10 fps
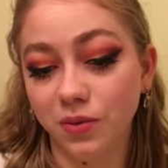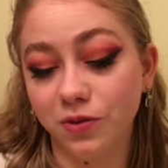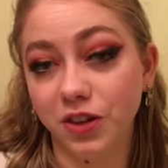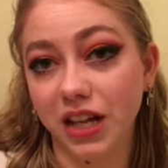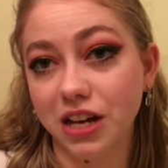
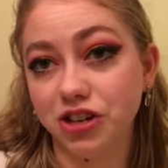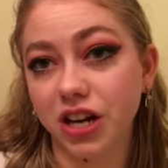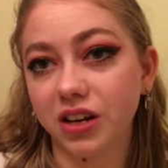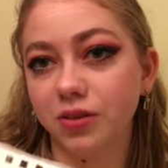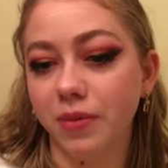for that
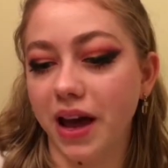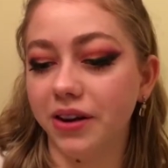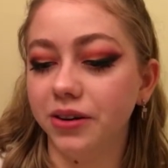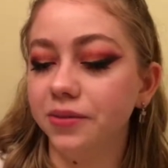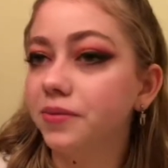checkered
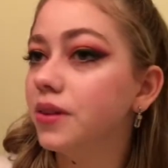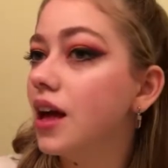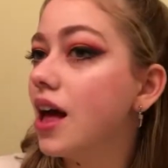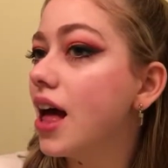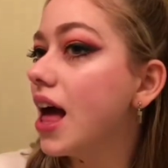pattern.
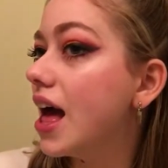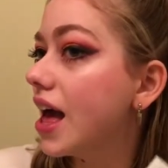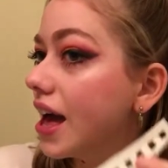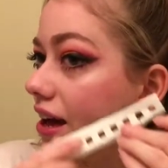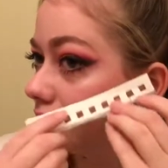
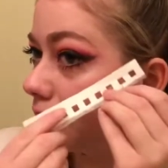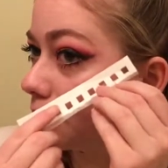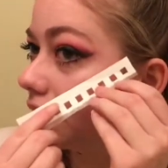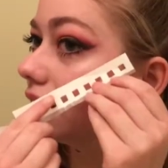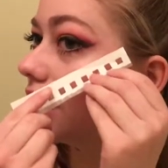And I'm
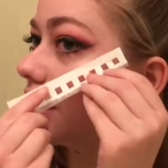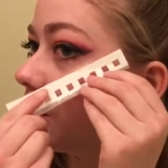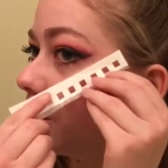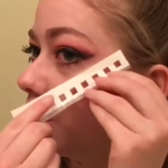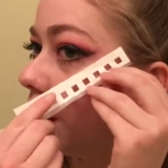gonna lay
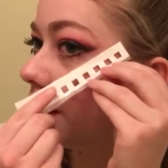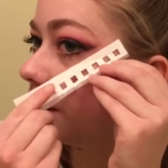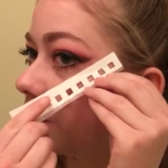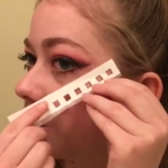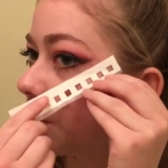it right
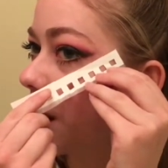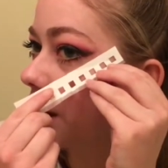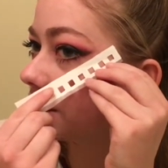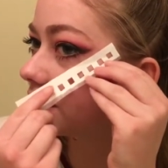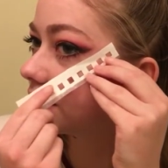
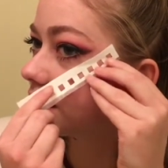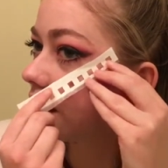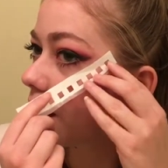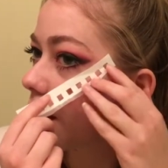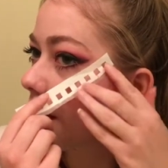across
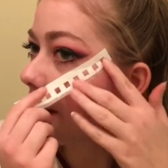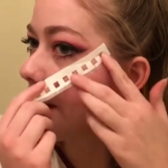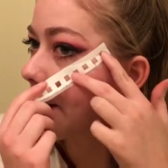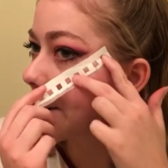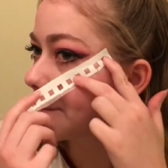
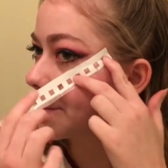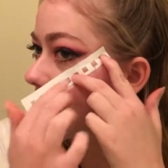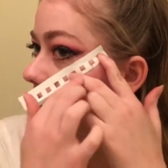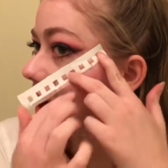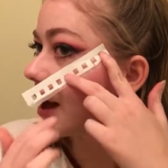
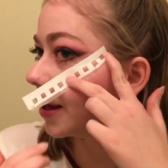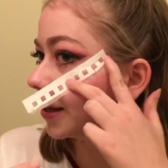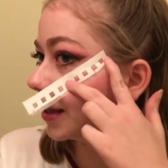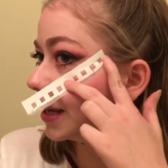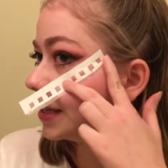my
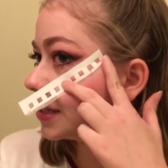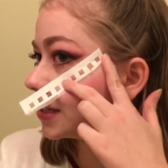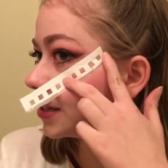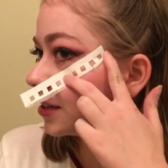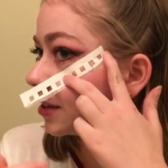
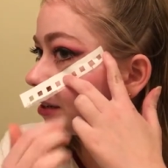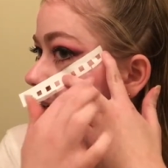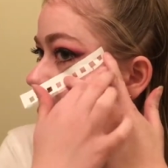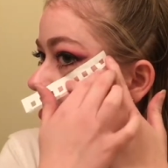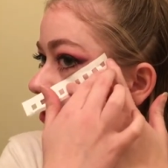highlight.
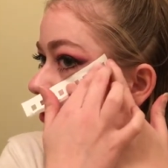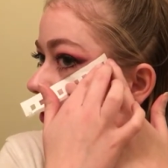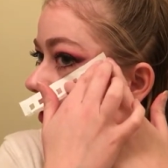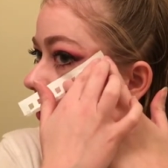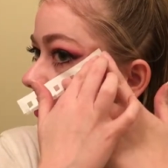So
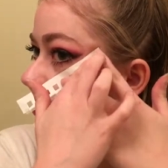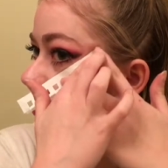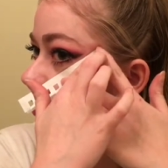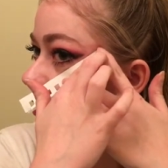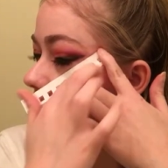all
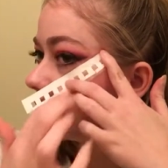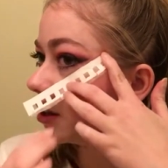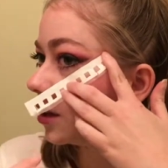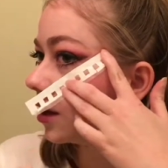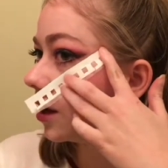
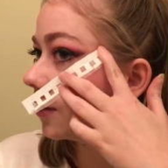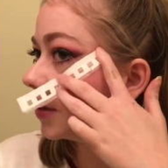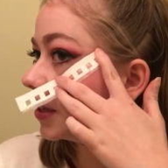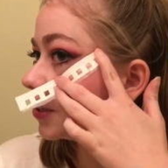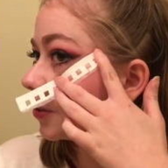of
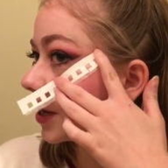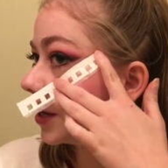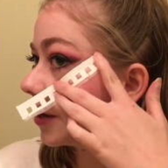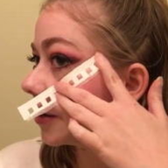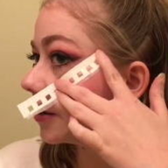it is right
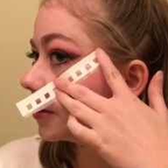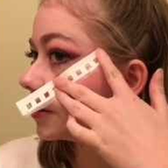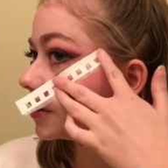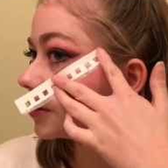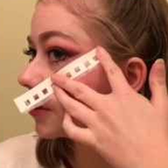here,
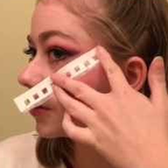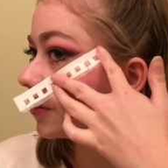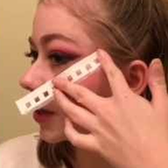sort of